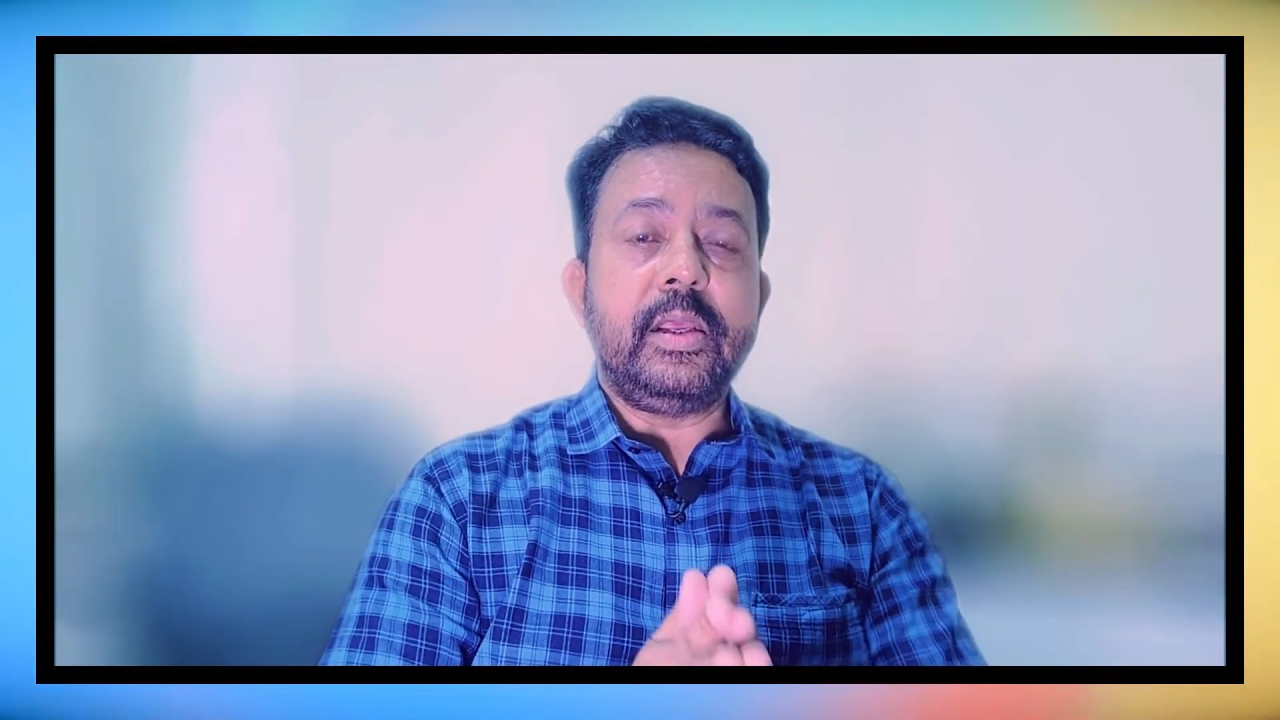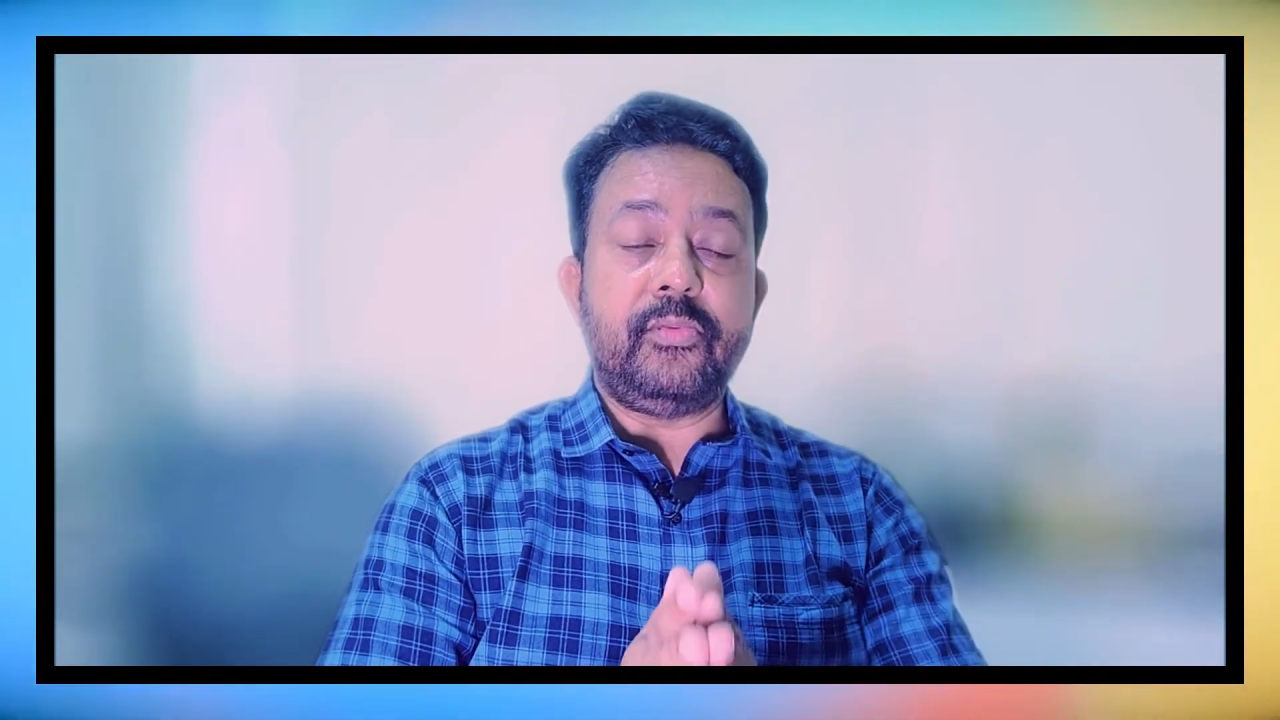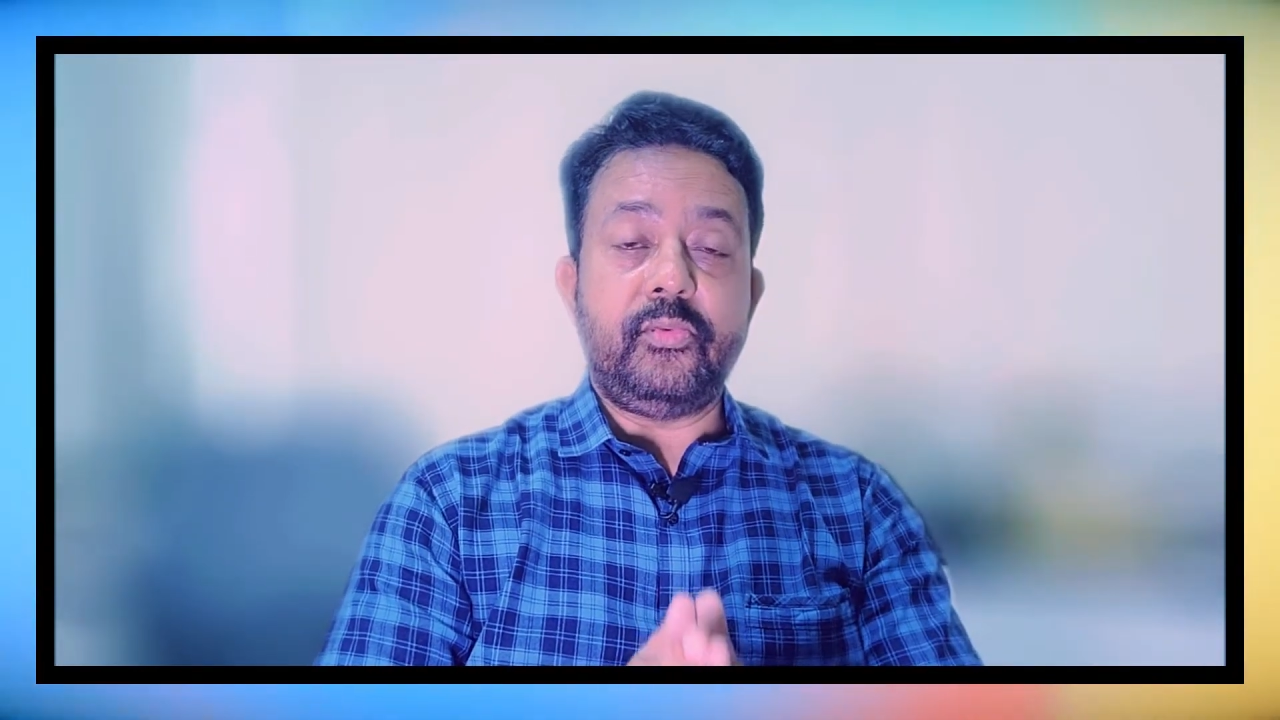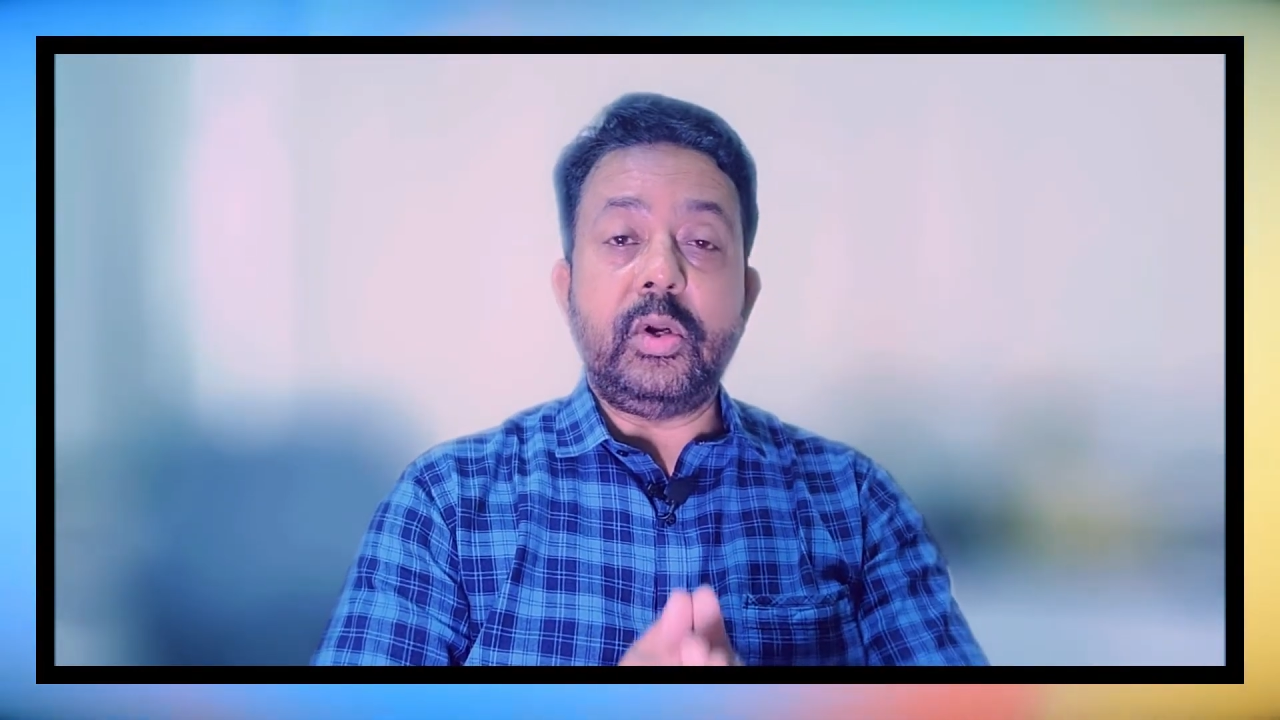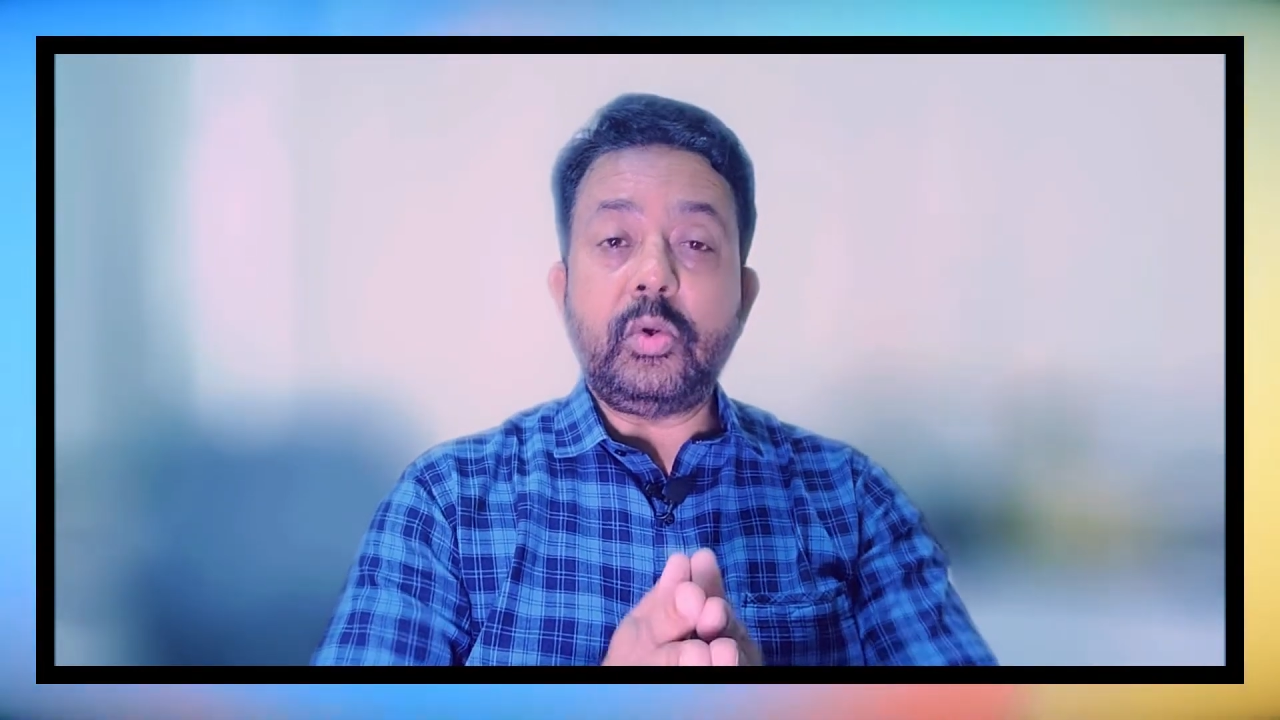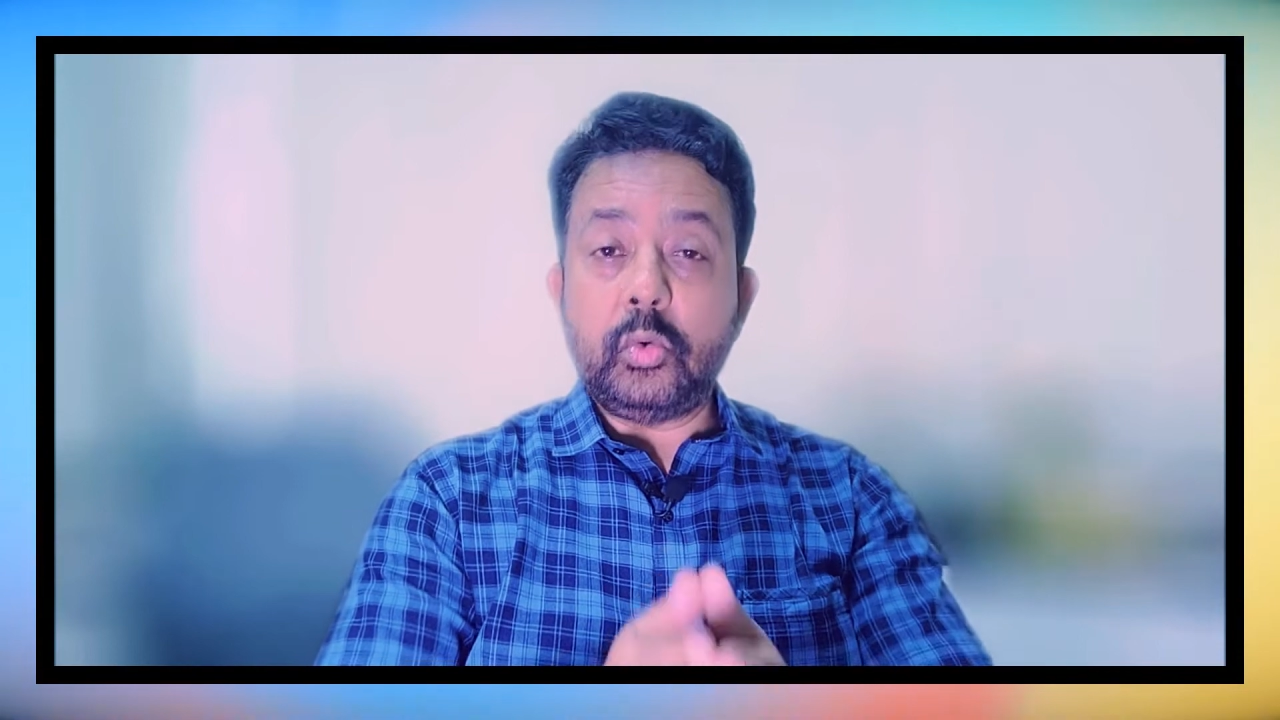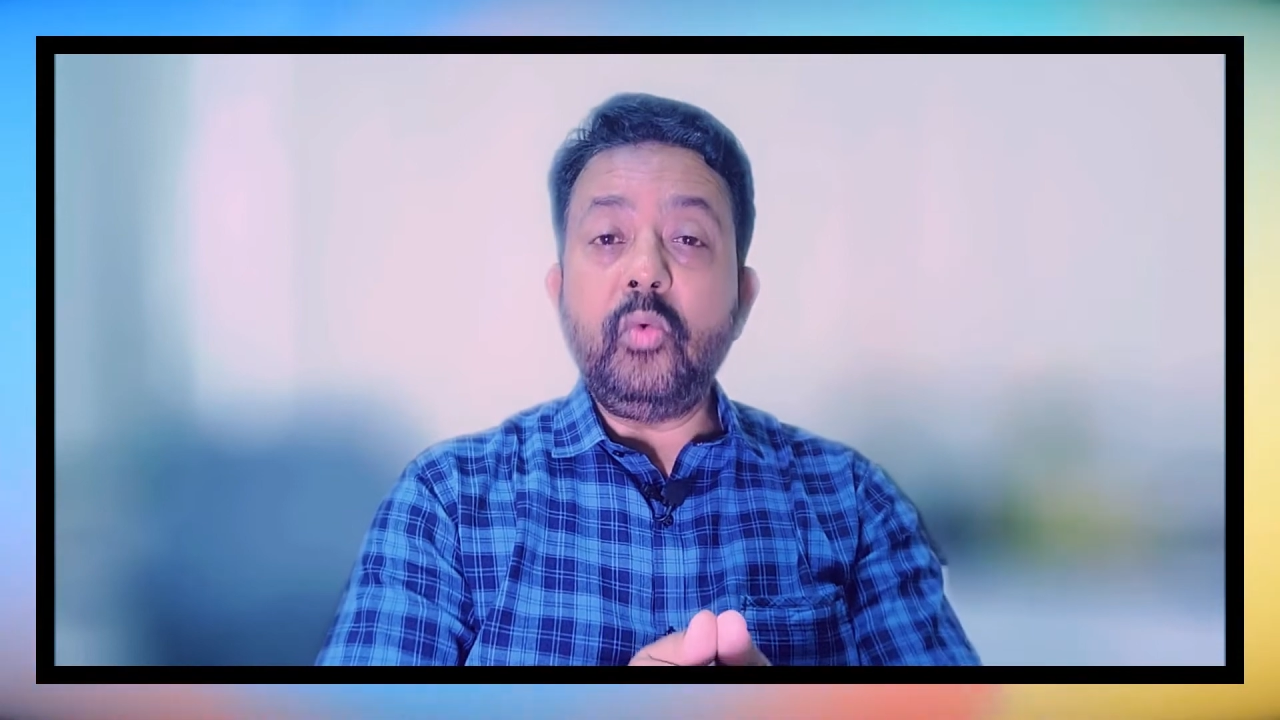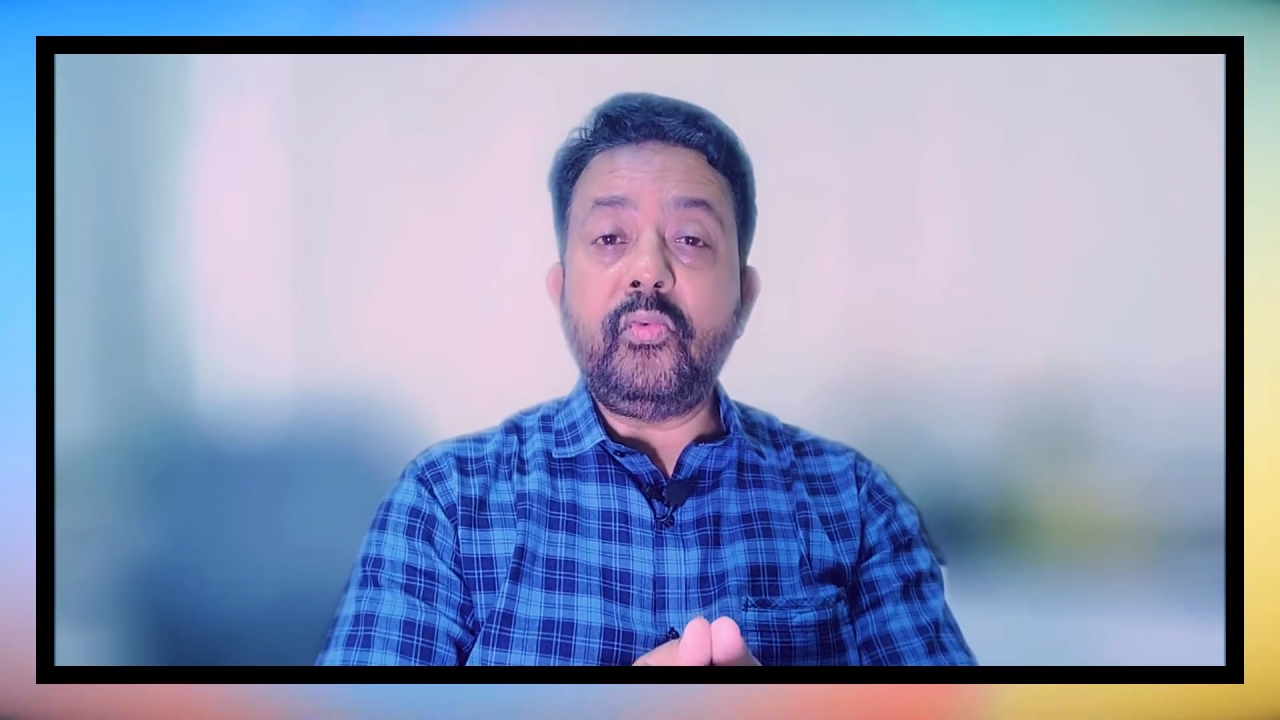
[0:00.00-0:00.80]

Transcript: If you are too